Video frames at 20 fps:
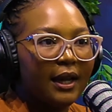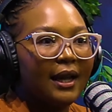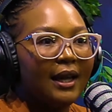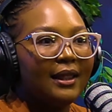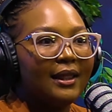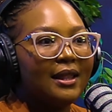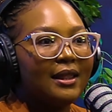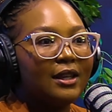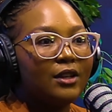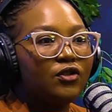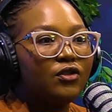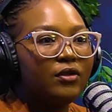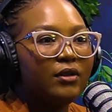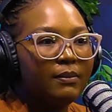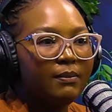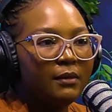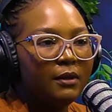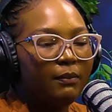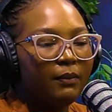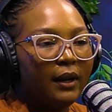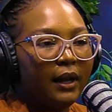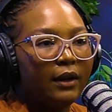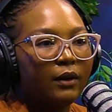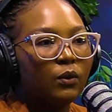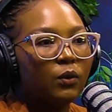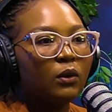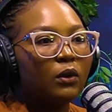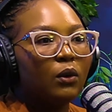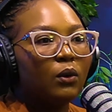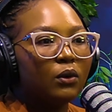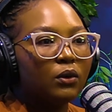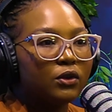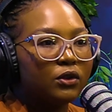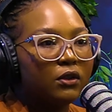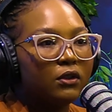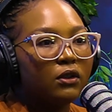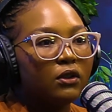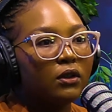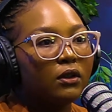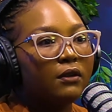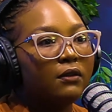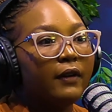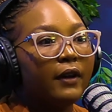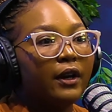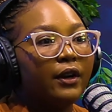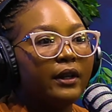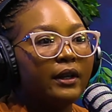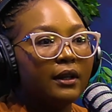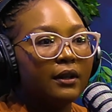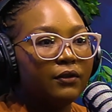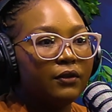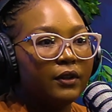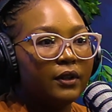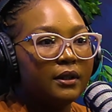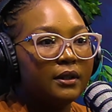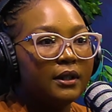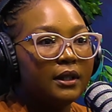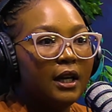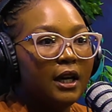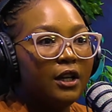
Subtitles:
then the treatment plan will also look very different.